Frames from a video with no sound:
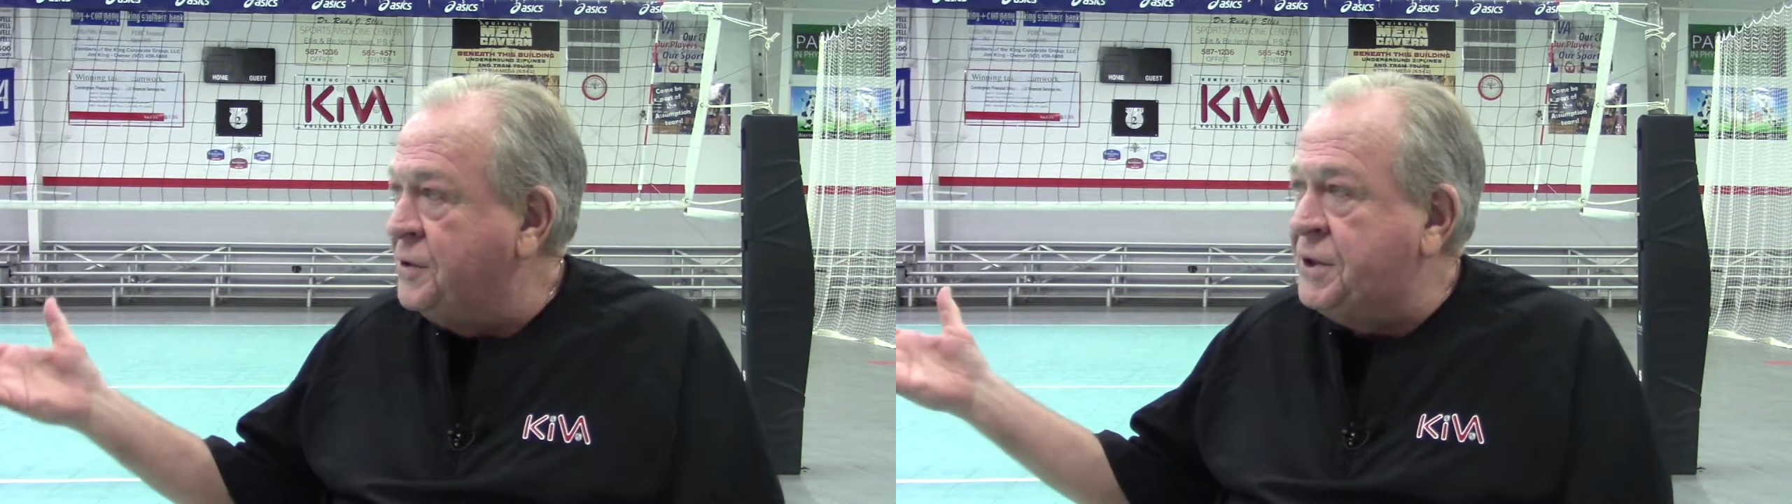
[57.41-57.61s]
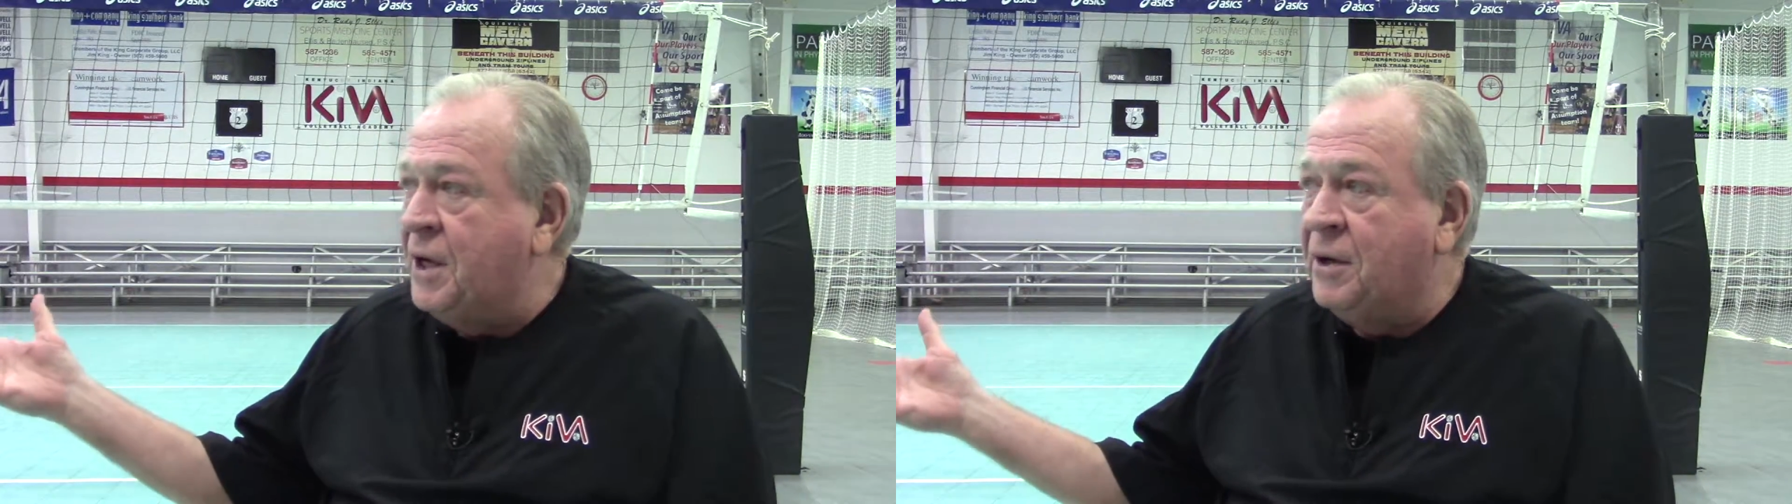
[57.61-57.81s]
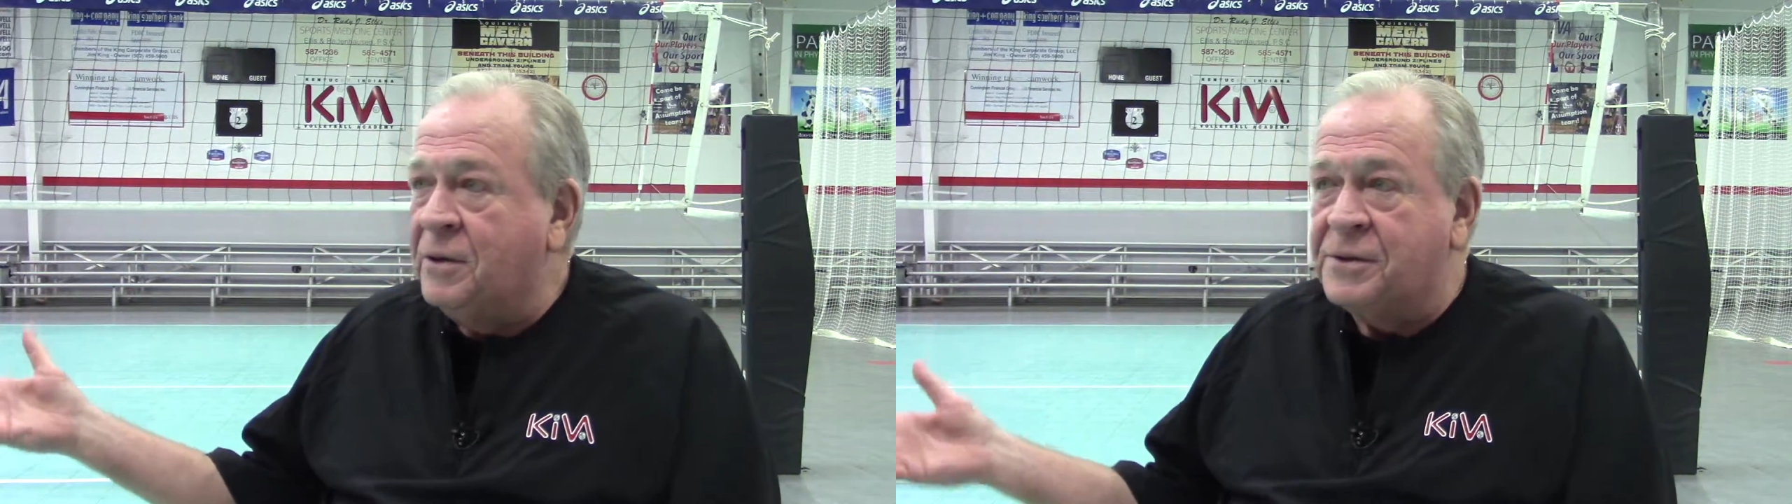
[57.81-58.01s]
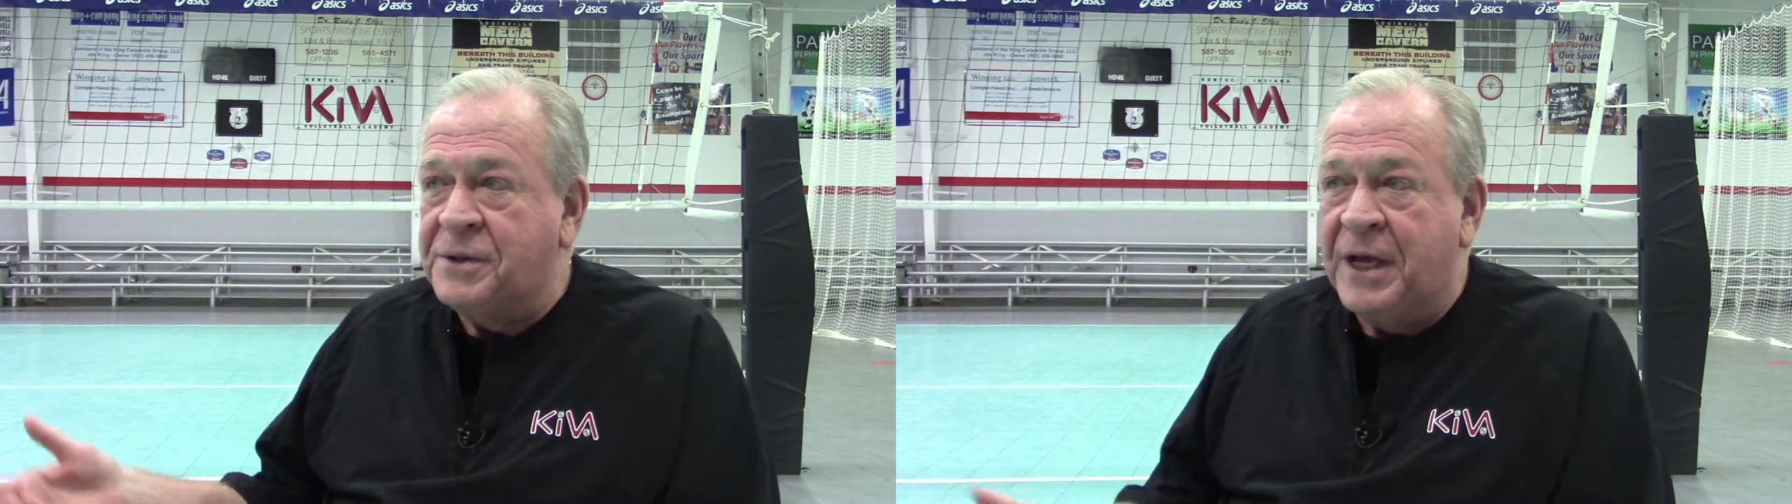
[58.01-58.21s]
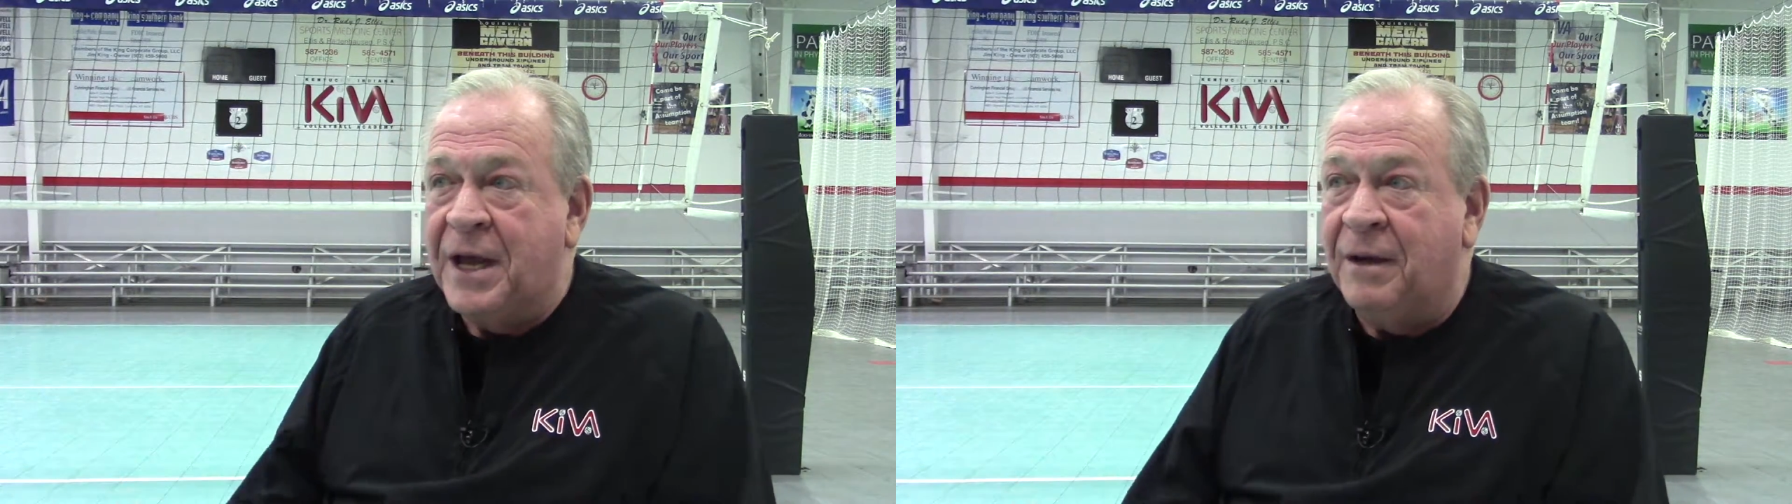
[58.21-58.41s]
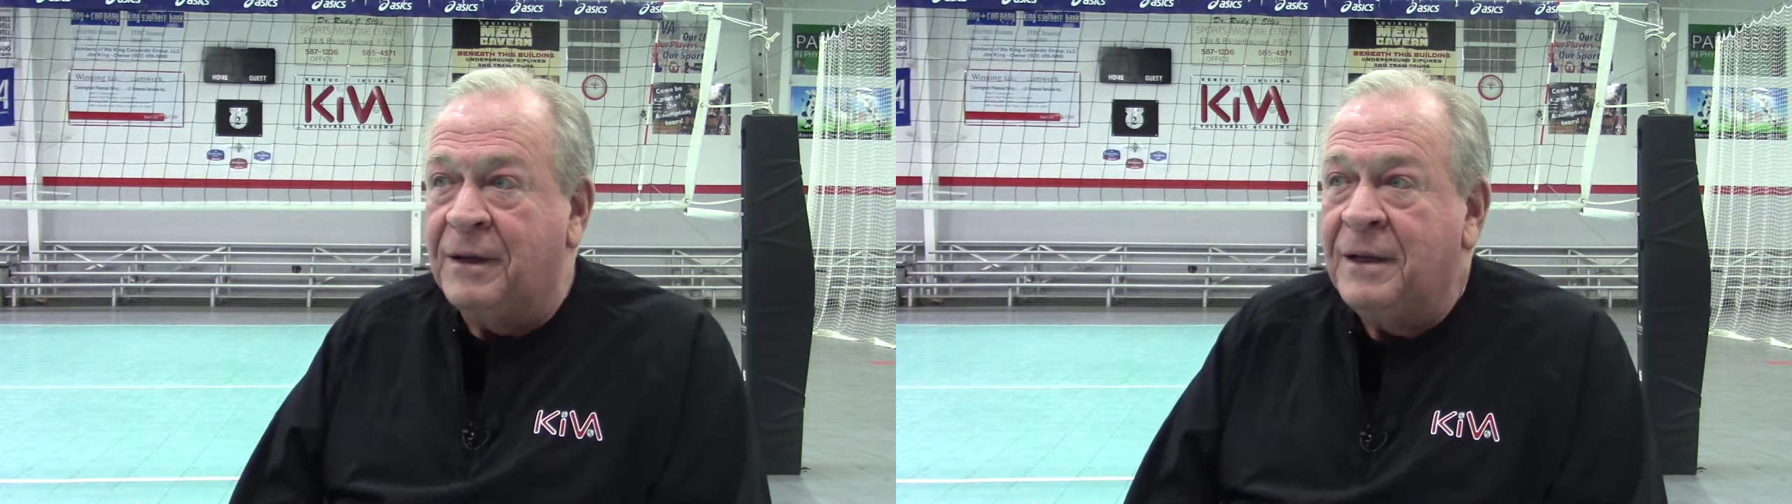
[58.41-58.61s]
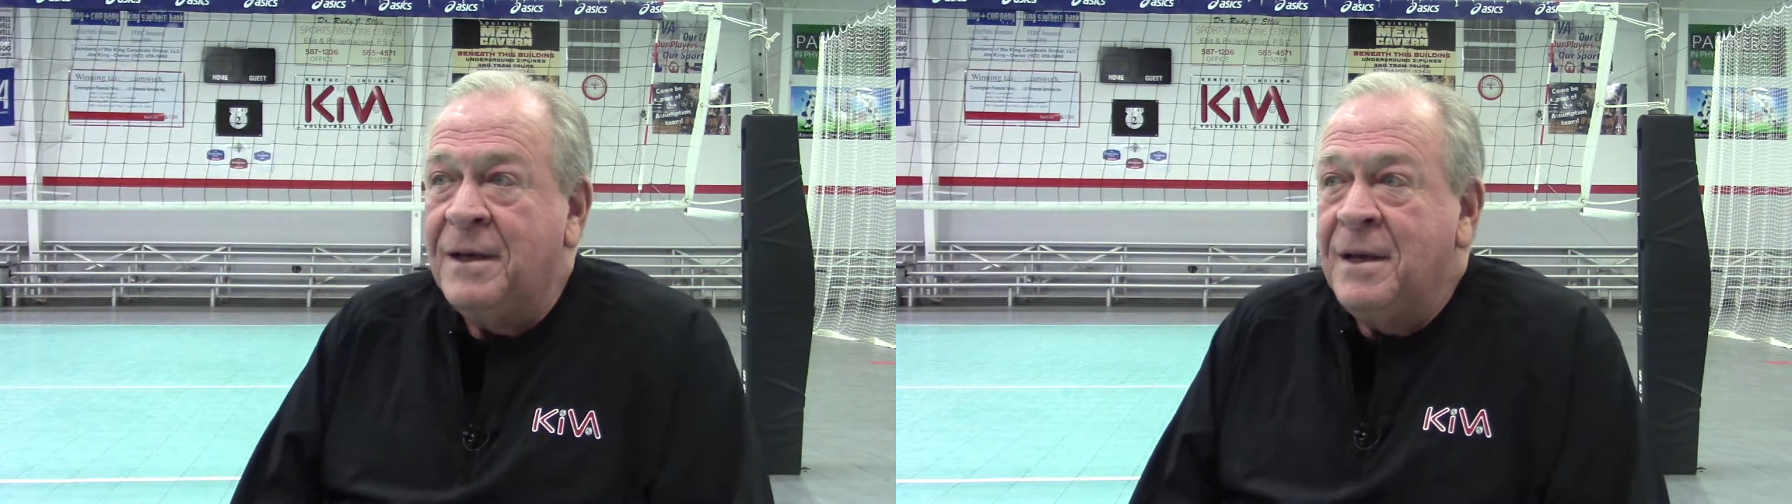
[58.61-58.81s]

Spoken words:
Your setter goes down